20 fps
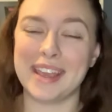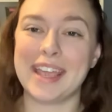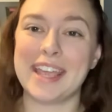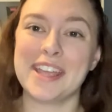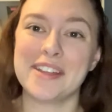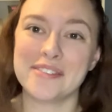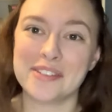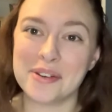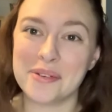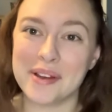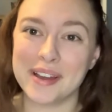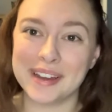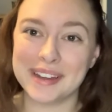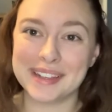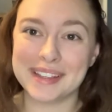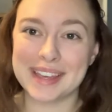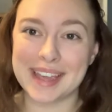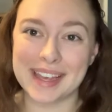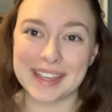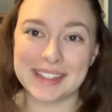Hey
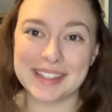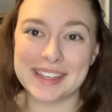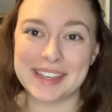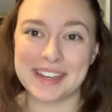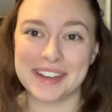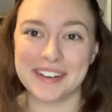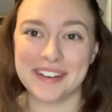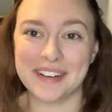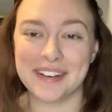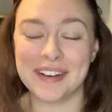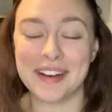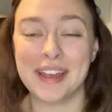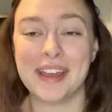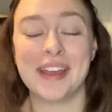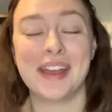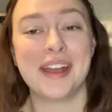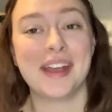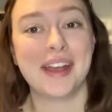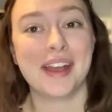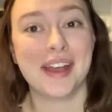everyone, Kelly here.
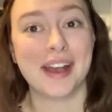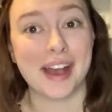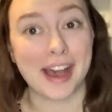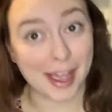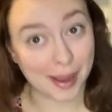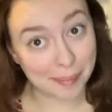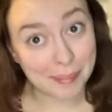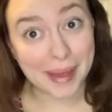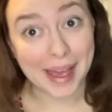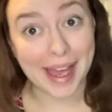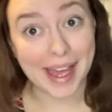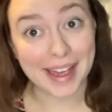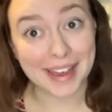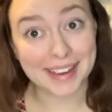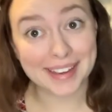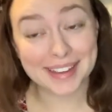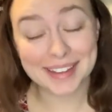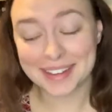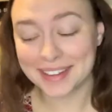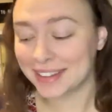I'm
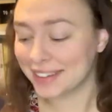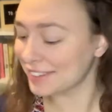back.